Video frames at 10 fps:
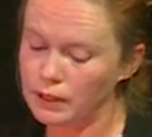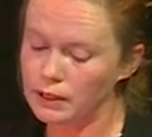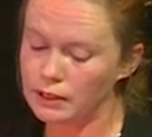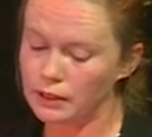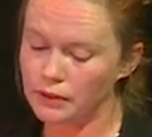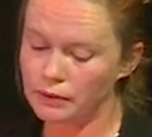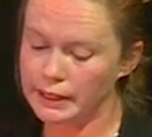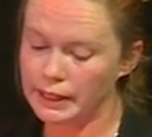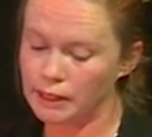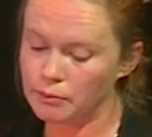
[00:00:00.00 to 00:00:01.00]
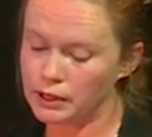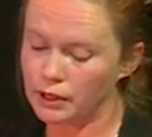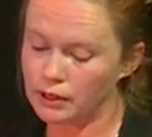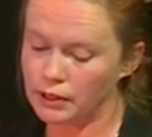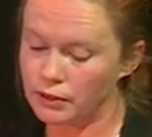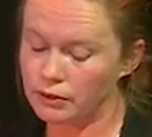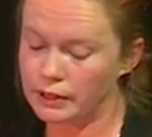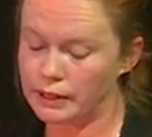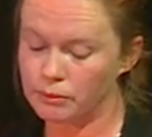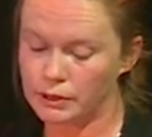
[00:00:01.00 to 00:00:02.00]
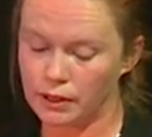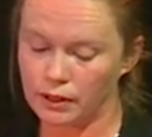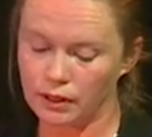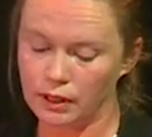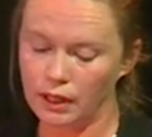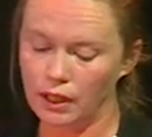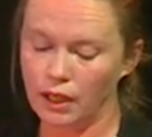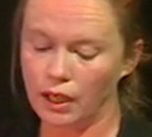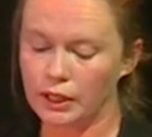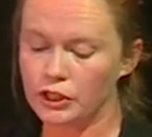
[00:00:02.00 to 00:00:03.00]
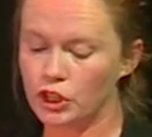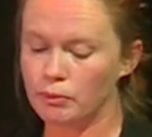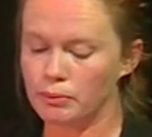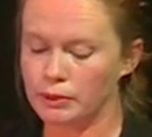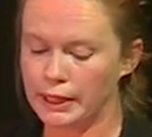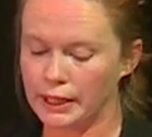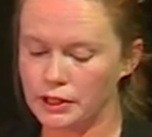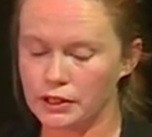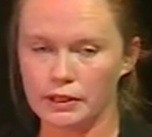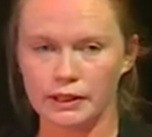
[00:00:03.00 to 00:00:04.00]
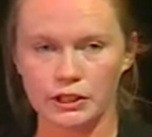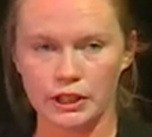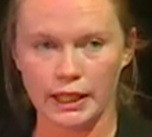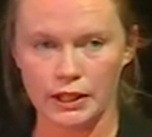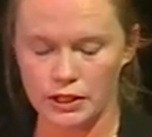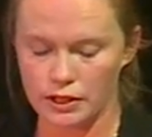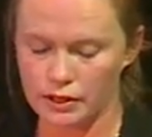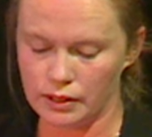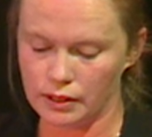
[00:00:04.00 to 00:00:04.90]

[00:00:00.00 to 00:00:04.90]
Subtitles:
So the 3 themes are consumer protection and education,